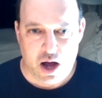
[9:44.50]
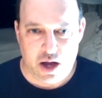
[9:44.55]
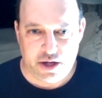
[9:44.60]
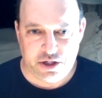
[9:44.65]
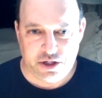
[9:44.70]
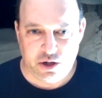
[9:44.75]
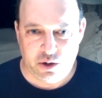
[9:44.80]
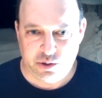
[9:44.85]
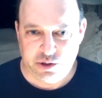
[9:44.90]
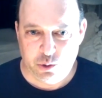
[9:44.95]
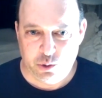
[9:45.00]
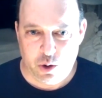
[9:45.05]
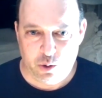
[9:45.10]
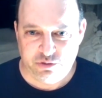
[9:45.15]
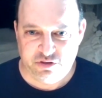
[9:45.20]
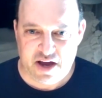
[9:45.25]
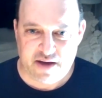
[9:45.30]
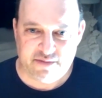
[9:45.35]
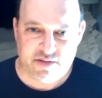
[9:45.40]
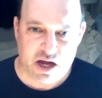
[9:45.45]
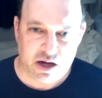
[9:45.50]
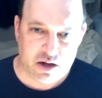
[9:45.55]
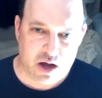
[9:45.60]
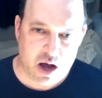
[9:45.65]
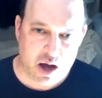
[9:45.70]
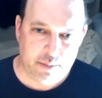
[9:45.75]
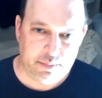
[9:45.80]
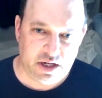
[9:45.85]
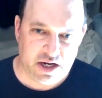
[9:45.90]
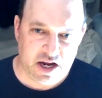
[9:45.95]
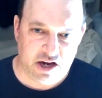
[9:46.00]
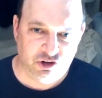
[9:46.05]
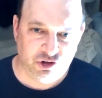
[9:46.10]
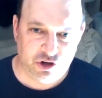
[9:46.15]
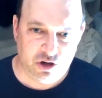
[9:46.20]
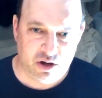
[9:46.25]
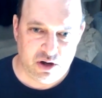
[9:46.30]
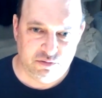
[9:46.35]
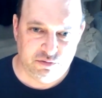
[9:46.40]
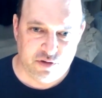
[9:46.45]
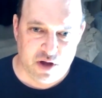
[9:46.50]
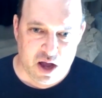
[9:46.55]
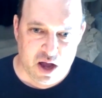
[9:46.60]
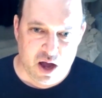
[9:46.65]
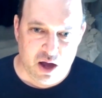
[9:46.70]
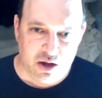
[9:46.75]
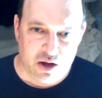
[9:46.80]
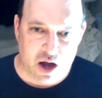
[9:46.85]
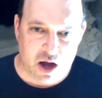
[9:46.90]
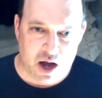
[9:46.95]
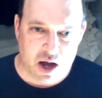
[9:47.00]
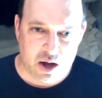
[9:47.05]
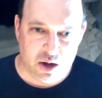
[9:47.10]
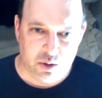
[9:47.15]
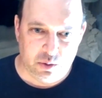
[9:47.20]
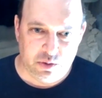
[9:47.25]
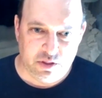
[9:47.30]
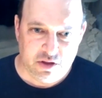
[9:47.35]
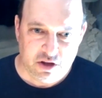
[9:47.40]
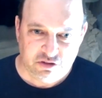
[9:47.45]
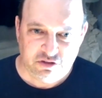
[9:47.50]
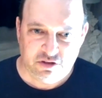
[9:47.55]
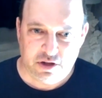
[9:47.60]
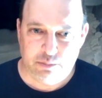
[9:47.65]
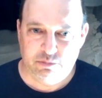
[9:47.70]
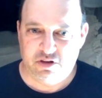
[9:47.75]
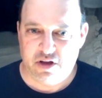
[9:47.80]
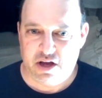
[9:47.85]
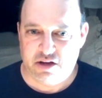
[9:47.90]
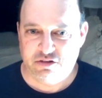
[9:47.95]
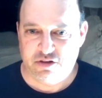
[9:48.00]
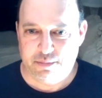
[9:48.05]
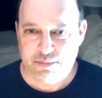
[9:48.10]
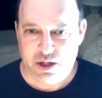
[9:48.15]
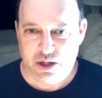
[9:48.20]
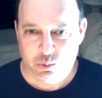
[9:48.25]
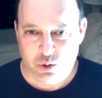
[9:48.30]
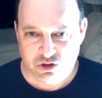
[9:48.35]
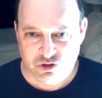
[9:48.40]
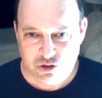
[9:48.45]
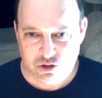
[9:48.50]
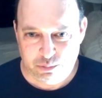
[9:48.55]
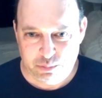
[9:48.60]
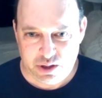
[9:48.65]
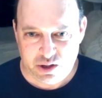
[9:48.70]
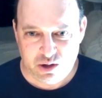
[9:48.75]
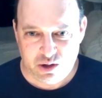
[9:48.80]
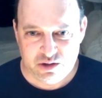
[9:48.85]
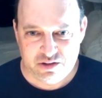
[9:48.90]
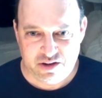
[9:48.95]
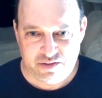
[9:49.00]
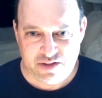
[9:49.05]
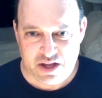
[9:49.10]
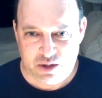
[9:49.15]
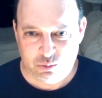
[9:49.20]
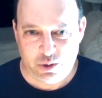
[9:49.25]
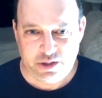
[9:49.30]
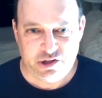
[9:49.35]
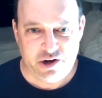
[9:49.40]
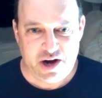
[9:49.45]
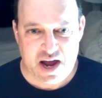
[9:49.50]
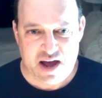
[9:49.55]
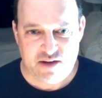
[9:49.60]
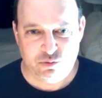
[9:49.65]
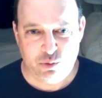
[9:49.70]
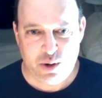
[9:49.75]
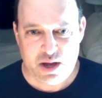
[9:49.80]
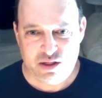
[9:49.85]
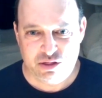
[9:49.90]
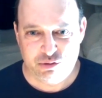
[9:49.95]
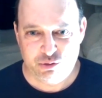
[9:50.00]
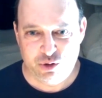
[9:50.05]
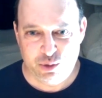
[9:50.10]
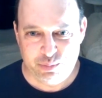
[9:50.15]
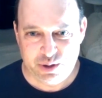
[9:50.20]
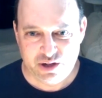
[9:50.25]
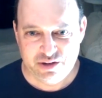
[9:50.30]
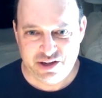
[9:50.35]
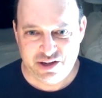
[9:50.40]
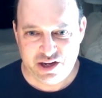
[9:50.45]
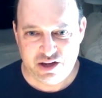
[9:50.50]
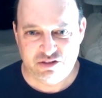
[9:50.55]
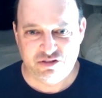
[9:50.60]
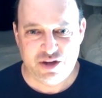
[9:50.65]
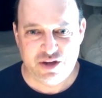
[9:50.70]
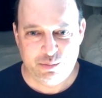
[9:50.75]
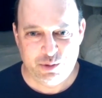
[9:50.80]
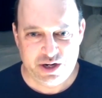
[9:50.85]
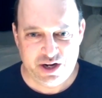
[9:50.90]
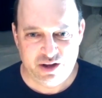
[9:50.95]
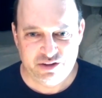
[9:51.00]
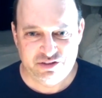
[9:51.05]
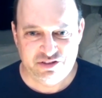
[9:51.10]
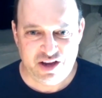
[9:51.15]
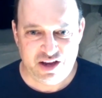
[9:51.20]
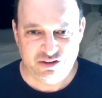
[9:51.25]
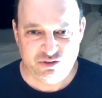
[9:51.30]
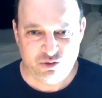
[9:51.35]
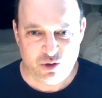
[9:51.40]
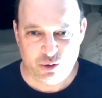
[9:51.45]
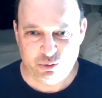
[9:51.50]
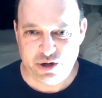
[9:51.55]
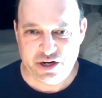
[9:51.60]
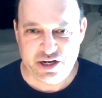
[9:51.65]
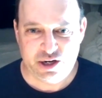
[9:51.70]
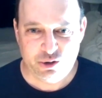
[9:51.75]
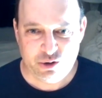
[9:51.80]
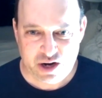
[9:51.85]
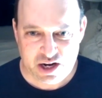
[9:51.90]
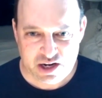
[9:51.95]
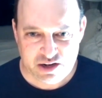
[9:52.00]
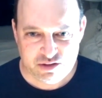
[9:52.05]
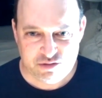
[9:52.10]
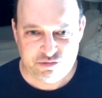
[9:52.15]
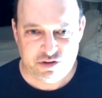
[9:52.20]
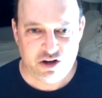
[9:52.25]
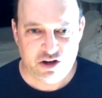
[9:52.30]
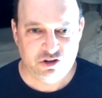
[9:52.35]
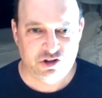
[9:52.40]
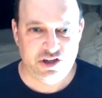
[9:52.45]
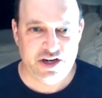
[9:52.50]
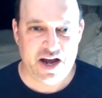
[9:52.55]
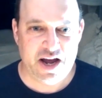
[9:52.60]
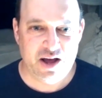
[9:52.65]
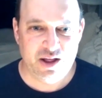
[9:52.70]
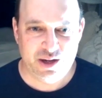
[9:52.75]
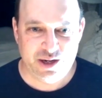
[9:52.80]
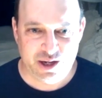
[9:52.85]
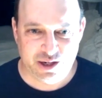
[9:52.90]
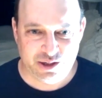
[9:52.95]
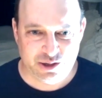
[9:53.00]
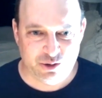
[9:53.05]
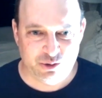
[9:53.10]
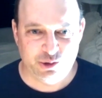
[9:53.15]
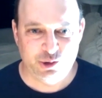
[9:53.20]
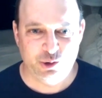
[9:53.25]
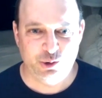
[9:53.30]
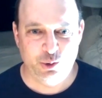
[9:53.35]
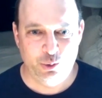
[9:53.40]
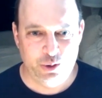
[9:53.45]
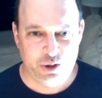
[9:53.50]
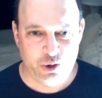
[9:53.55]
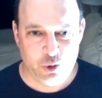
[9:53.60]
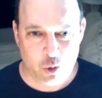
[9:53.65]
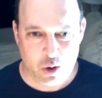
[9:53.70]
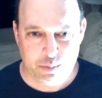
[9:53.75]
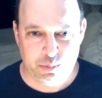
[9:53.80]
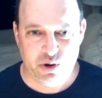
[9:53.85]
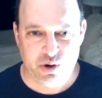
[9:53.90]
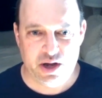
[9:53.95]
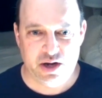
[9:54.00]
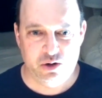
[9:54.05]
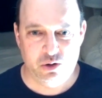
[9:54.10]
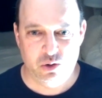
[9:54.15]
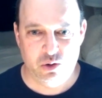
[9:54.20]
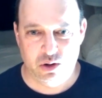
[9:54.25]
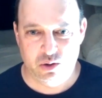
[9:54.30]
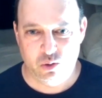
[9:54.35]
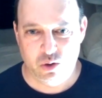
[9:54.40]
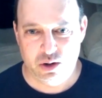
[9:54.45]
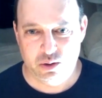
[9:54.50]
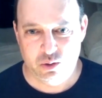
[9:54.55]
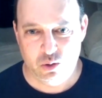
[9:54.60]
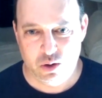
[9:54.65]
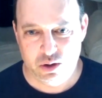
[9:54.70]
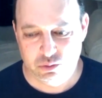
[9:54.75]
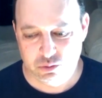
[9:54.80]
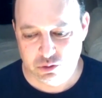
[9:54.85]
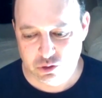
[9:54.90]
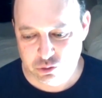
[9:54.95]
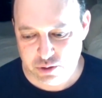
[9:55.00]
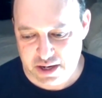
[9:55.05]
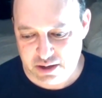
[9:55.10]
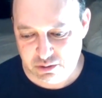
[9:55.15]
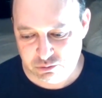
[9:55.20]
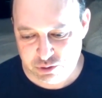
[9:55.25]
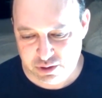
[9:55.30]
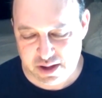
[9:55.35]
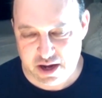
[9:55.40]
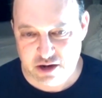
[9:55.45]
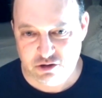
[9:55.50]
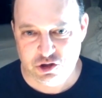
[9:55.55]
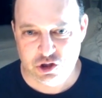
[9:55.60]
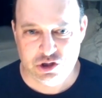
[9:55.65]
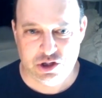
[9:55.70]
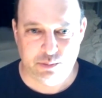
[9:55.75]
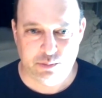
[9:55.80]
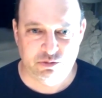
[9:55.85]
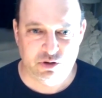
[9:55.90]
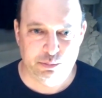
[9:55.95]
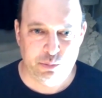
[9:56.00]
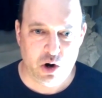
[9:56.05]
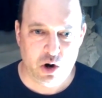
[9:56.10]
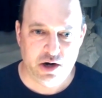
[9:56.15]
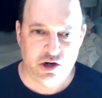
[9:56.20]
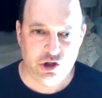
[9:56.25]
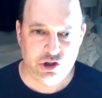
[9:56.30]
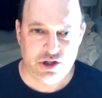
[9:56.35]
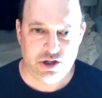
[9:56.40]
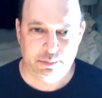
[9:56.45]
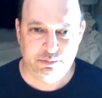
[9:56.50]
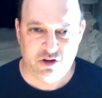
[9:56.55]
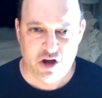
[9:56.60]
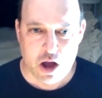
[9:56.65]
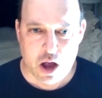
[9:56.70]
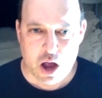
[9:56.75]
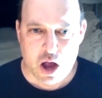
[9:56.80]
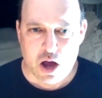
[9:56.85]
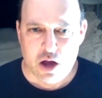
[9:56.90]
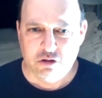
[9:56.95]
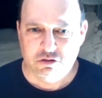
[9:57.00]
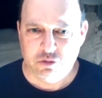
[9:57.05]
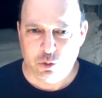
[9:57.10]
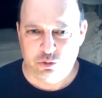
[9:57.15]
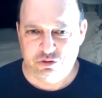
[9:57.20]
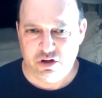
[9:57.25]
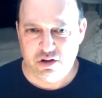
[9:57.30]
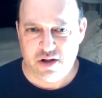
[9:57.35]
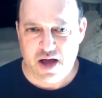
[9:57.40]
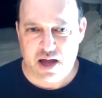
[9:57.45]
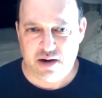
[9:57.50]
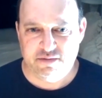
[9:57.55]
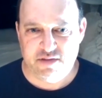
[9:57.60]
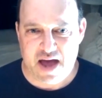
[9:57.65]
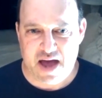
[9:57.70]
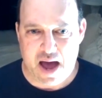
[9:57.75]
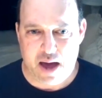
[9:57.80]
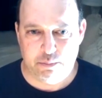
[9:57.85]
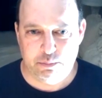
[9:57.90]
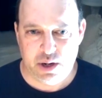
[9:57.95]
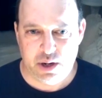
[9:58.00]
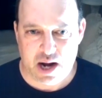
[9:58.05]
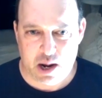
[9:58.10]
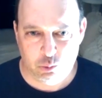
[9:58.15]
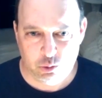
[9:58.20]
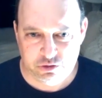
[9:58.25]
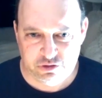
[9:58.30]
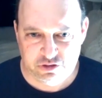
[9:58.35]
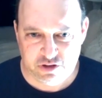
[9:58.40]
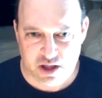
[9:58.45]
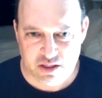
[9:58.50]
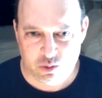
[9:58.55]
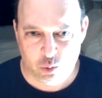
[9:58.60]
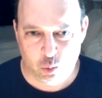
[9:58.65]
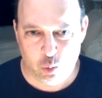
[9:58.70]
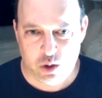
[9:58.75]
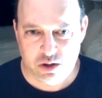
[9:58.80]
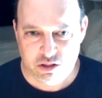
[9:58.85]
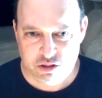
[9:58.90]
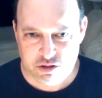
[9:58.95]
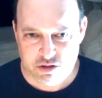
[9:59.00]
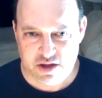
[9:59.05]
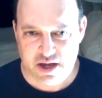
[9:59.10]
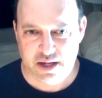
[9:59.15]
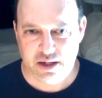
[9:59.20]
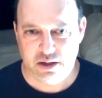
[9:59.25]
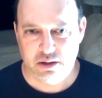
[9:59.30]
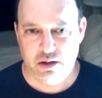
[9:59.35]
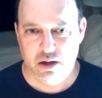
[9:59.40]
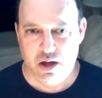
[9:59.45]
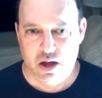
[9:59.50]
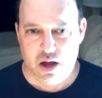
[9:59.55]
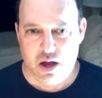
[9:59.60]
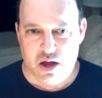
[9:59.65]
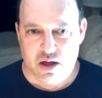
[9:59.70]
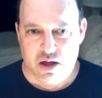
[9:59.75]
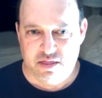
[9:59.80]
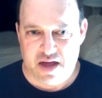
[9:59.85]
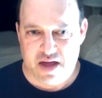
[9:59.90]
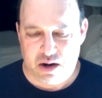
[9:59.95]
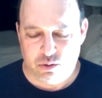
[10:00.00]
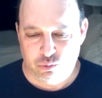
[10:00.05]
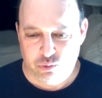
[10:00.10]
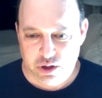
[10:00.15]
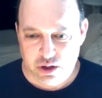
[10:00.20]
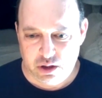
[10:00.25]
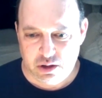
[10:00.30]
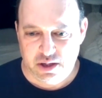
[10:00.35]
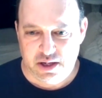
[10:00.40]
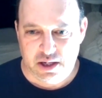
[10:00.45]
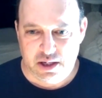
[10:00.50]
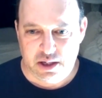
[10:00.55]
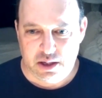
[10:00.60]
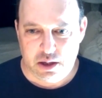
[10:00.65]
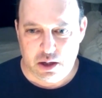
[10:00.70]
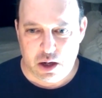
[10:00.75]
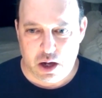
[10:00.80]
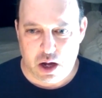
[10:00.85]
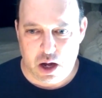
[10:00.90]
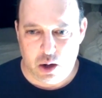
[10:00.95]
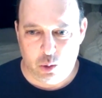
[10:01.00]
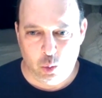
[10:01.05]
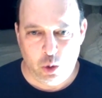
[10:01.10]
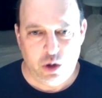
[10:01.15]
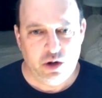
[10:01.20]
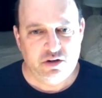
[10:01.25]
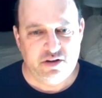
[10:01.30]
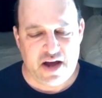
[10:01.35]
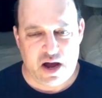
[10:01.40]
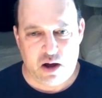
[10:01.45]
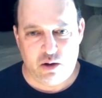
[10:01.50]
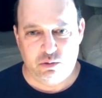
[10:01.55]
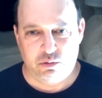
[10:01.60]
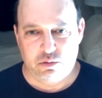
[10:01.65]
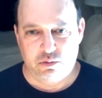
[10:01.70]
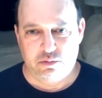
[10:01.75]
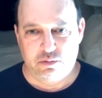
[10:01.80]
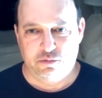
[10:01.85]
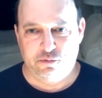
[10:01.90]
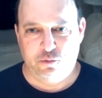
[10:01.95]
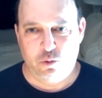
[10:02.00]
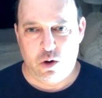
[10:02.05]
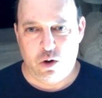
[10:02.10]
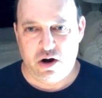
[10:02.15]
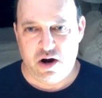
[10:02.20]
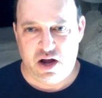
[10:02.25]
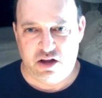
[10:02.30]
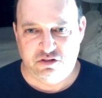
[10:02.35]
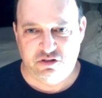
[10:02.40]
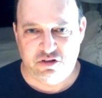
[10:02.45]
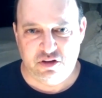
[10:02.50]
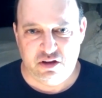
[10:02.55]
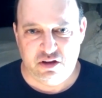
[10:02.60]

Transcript: uh, you know, you always have that combination of uh, this seems like something we should build, and then when you're halfway through building it, someone else has already created the functionality, and you you incorporate it or, or or create relationships and partnerships. So it was a lot of that. But I will say the one thing that really uh, worked out for us